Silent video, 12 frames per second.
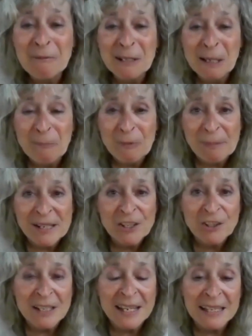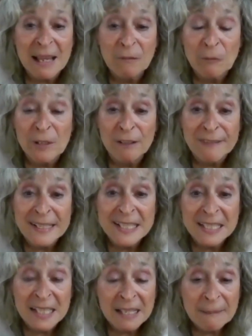went up the beach and he got one of
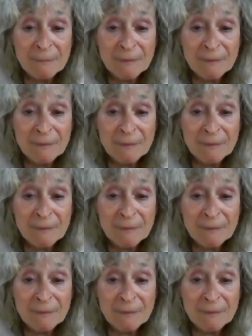his